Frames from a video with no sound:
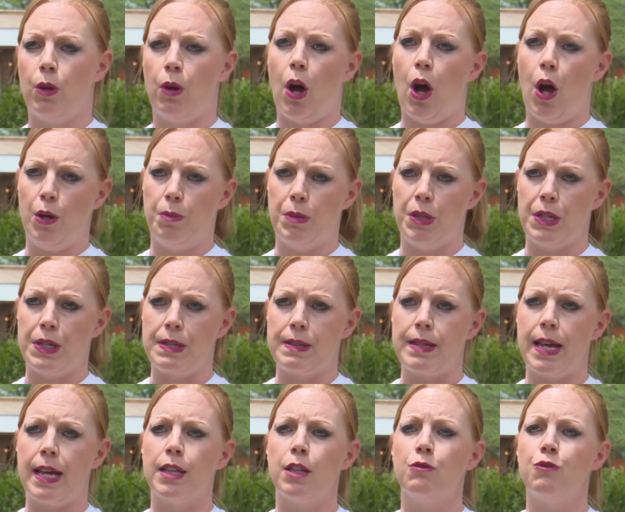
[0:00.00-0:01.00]
who are
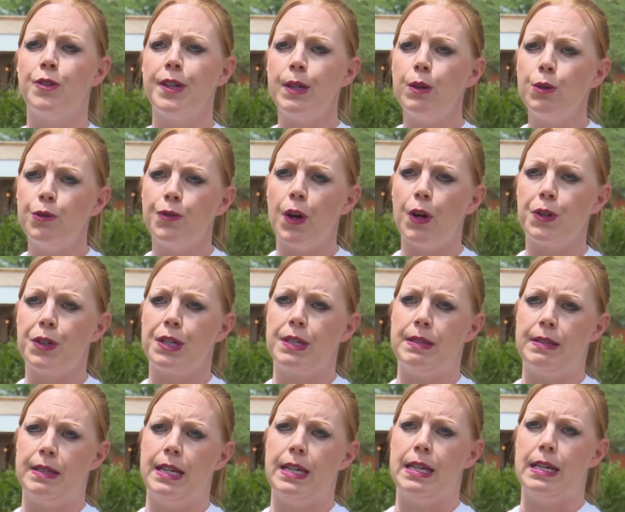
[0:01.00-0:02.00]
homeless, and the real
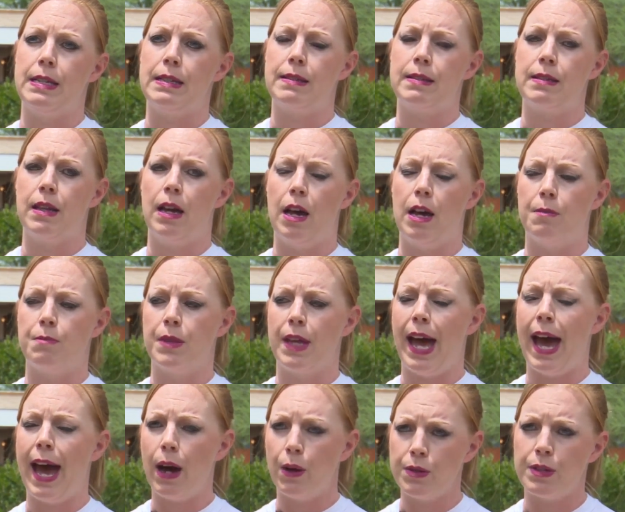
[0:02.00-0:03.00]
focus is um,
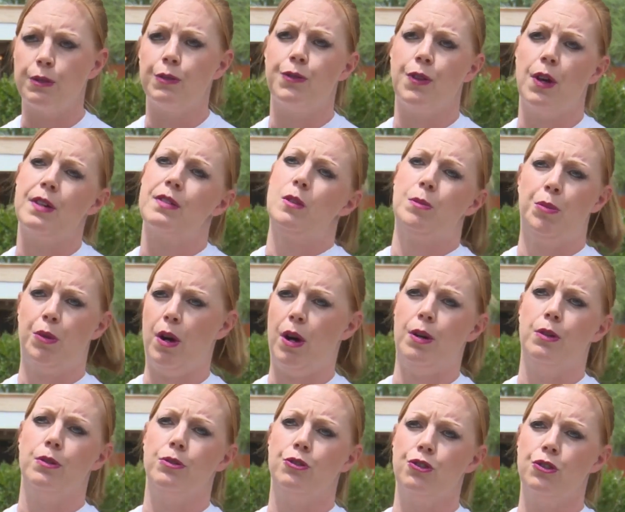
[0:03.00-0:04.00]
the housing first
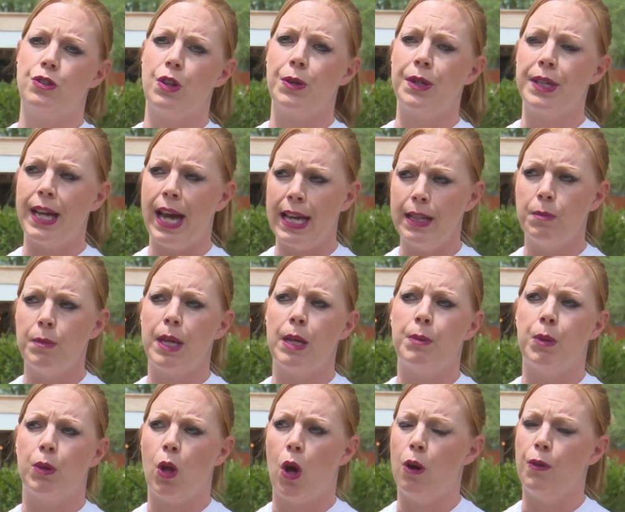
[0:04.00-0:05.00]
approach. So, getting
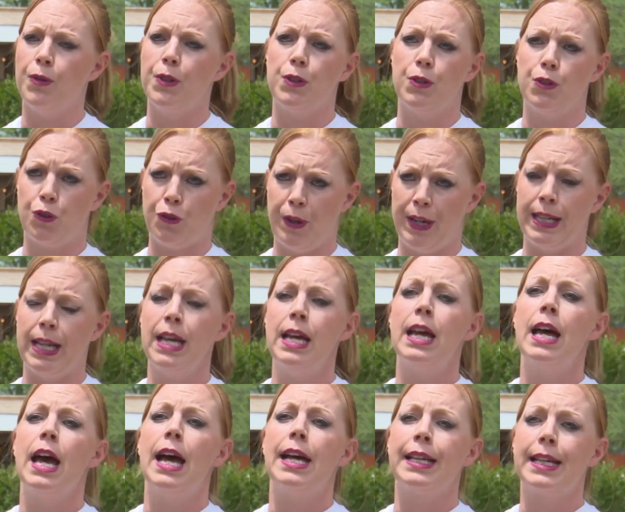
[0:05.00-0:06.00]
people off the street
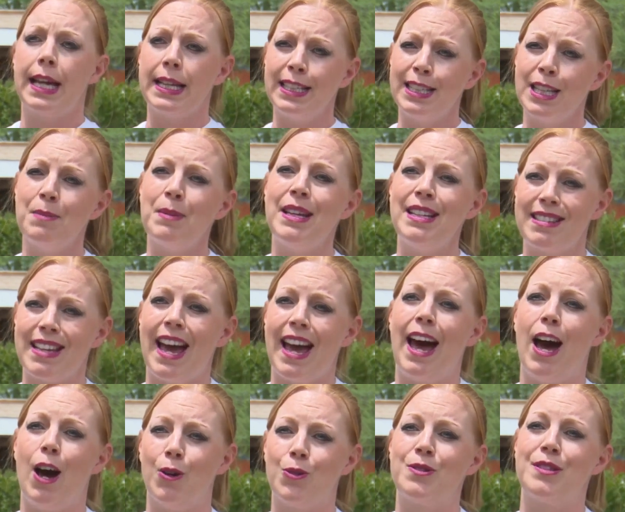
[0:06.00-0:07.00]
and getting them into
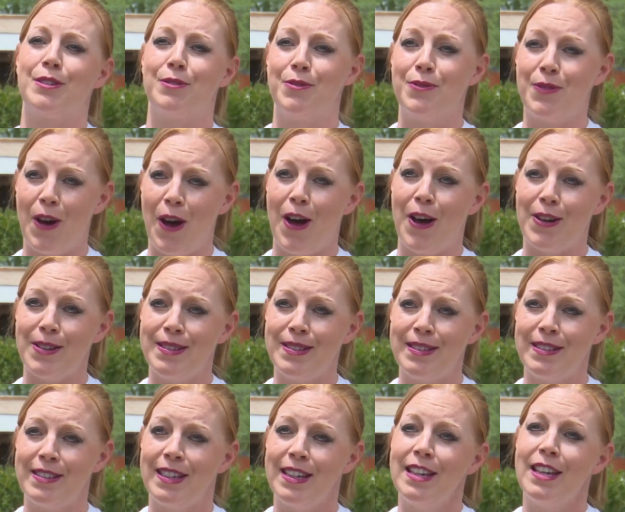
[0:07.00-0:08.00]
housing
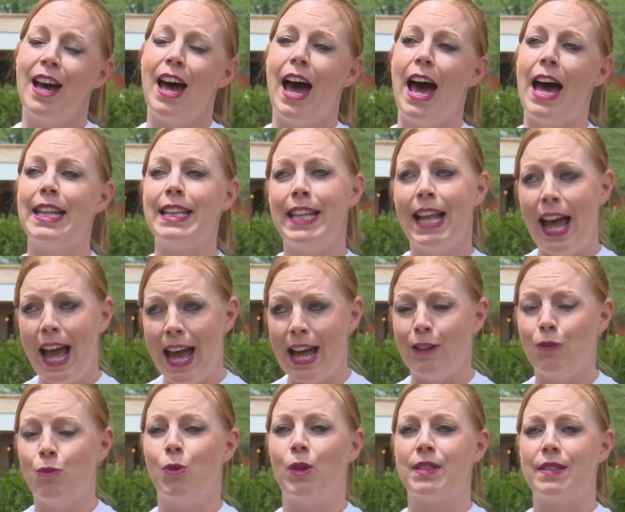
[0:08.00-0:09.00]
first. And
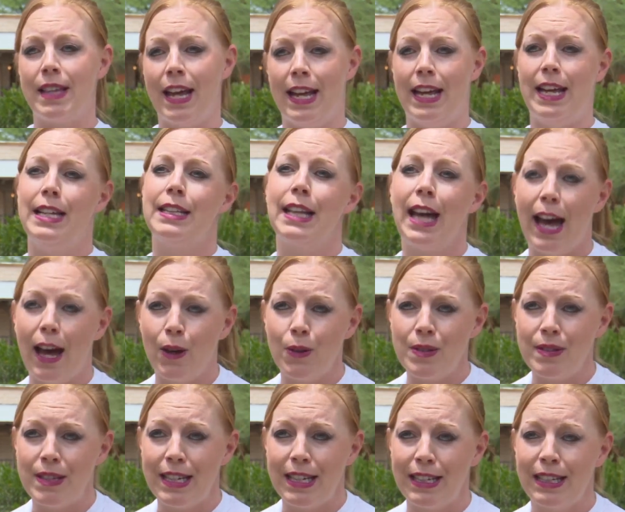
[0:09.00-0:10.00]
then once they're in
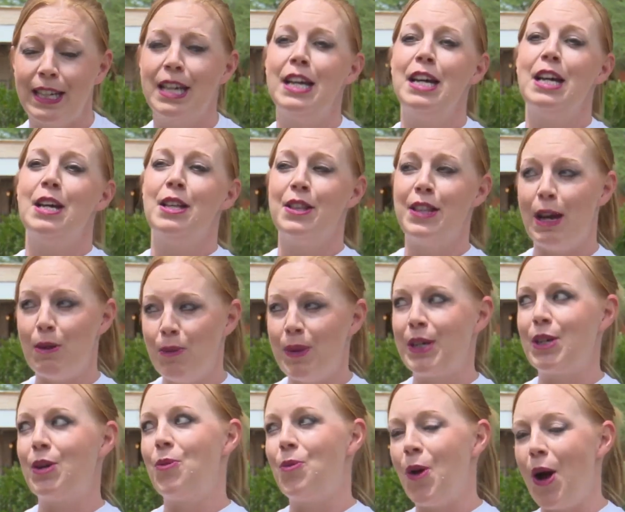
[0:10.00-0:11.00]
housing, then
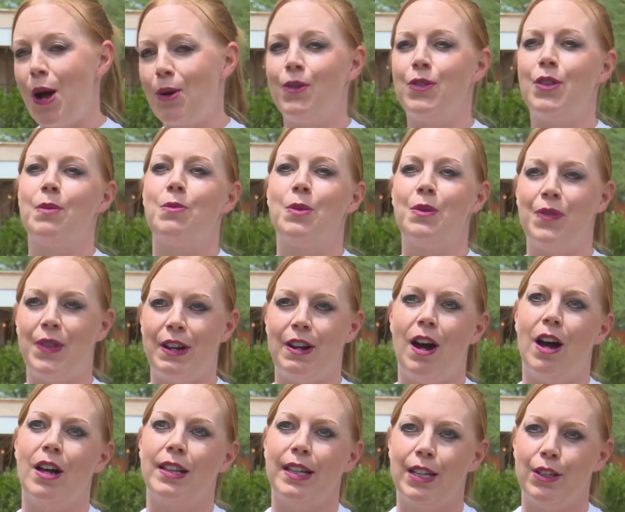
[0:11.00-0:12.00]
we can work with them with their other